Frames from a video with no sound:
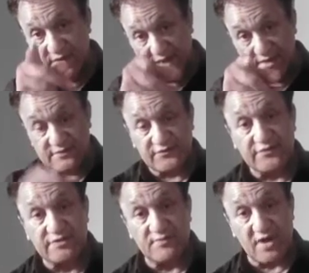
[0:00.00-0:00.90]
and
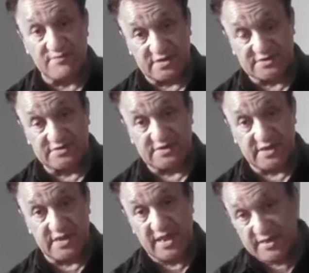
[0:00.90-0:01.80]
through the Prime Ministers
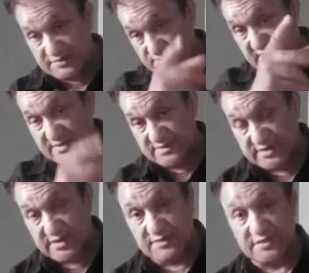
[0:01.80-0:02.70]
here, and Parliament
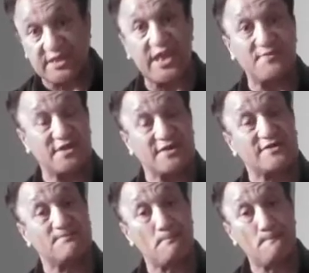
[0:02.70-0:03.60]
here, the Cabinet,
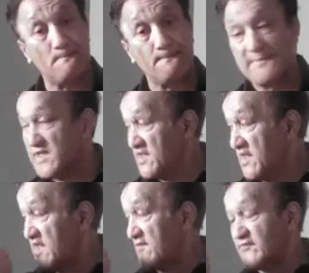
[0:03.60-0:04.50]

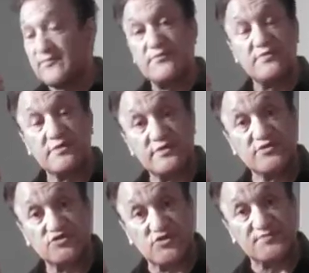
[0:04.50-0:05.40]
have
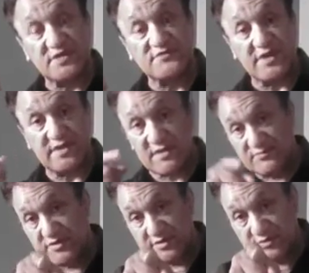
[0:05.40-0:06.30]
usurped this flag. I'm
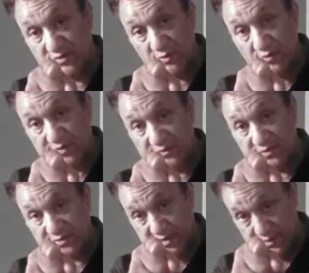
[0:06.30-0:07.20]
going to do an audit
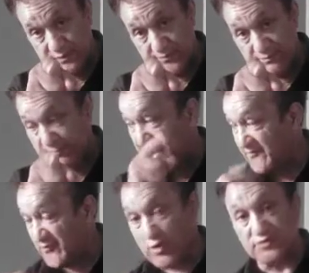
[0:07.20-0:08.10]
on you by
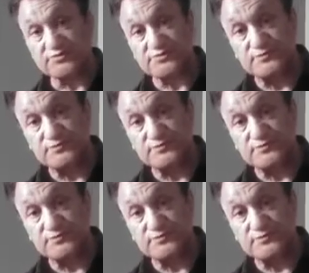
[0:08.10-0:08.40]
force